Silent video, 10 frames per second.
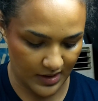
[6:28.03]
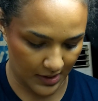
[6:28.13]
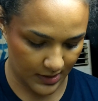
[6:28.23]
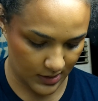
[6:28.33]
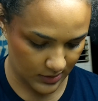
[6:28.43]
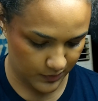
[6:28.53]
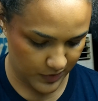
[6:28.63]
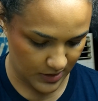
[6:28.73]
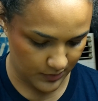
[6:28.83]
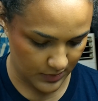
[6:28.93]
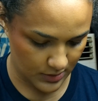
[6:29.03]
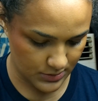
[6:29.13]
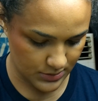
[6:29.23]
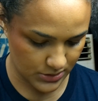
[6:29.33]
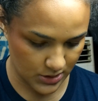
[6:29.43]
that kind of pigment.
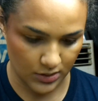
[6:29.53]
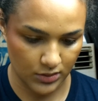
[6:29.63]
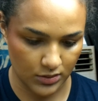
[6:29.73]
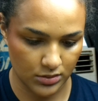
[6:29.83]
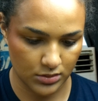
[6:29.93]
So